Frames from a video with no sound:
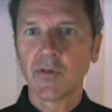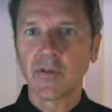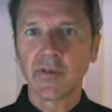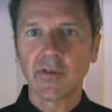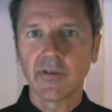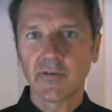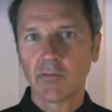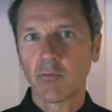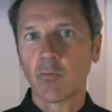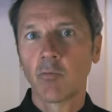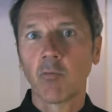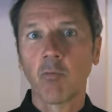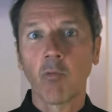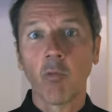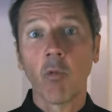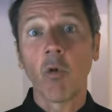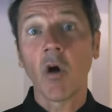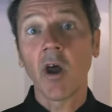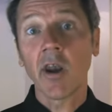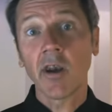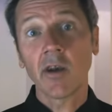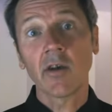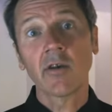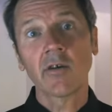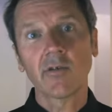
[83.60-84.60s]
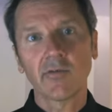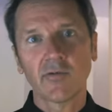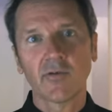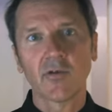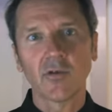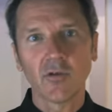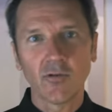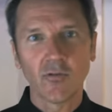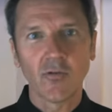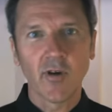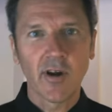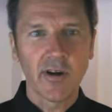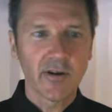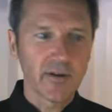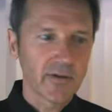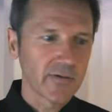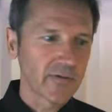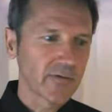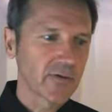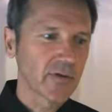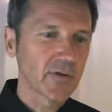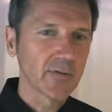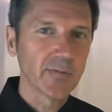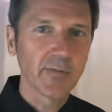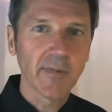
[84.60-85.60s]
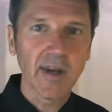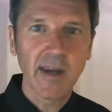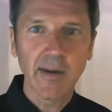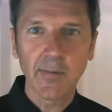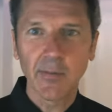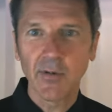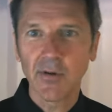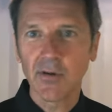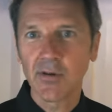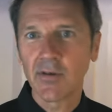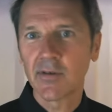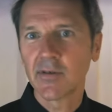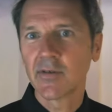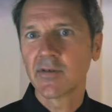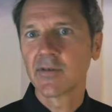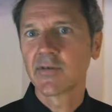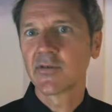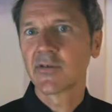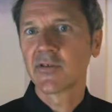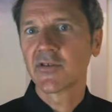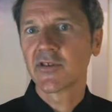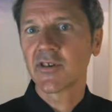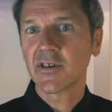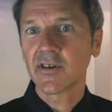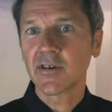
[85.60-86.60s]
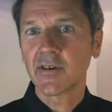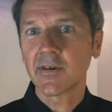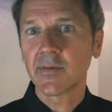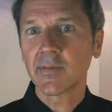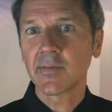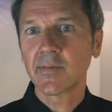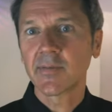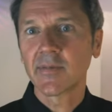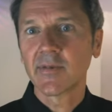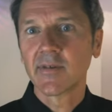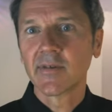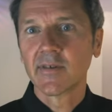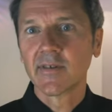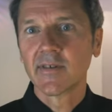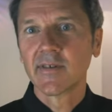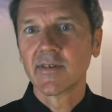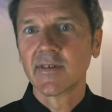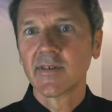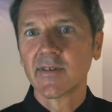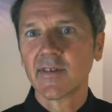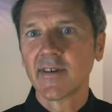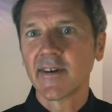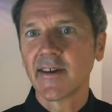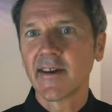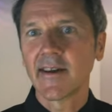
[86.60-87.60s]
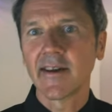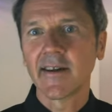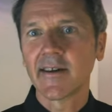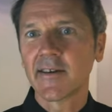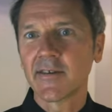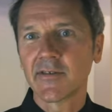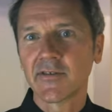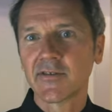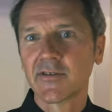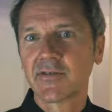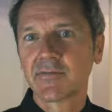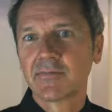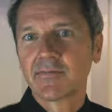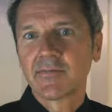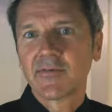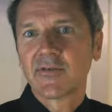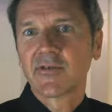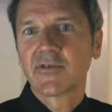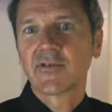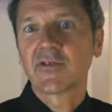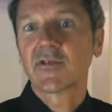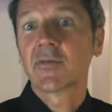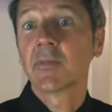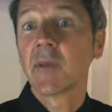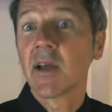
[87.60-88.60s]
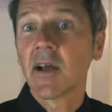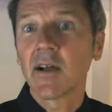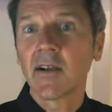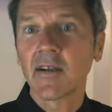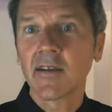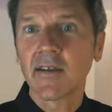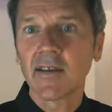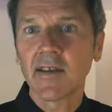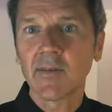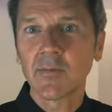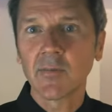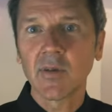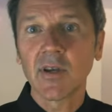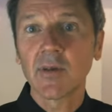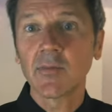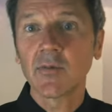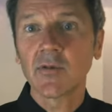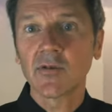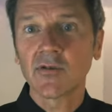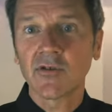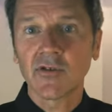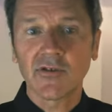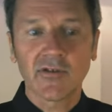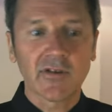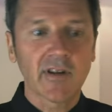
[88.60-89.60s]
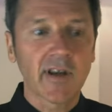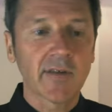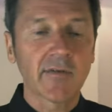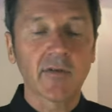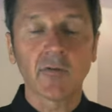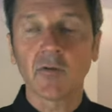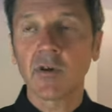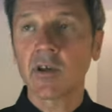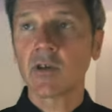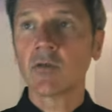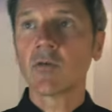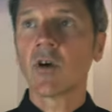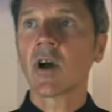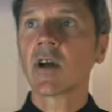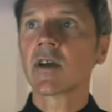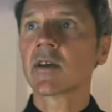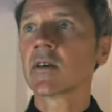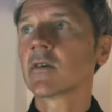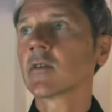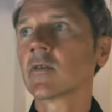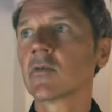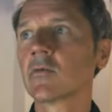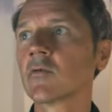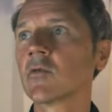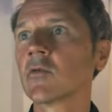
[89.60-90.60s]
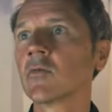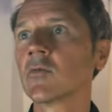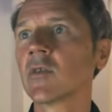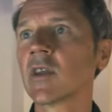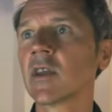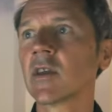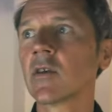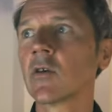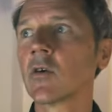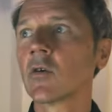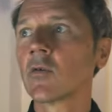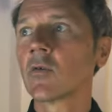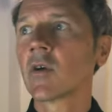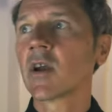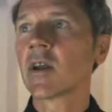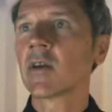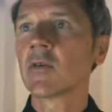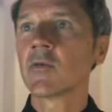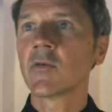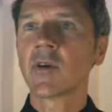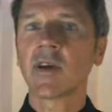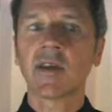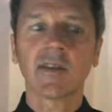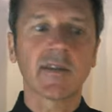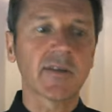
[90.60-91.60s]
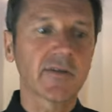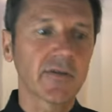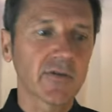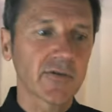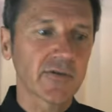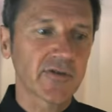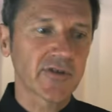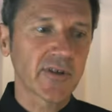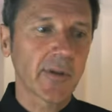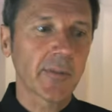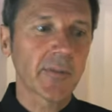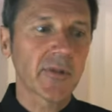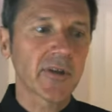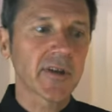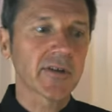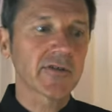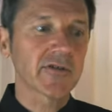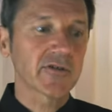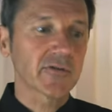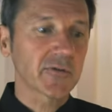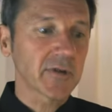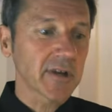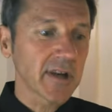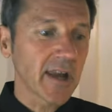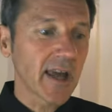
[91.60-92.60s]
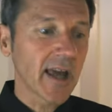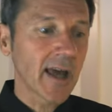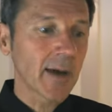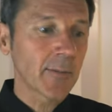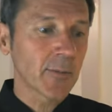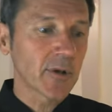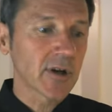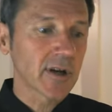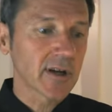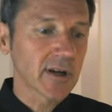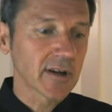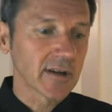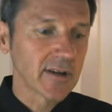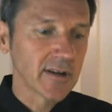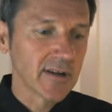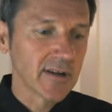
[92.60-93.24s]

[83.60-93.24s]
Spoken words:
with this wonderful, wonderful maple syrup smell. And people just love it. When you walk into the room, they know right away that there's something sweet happening.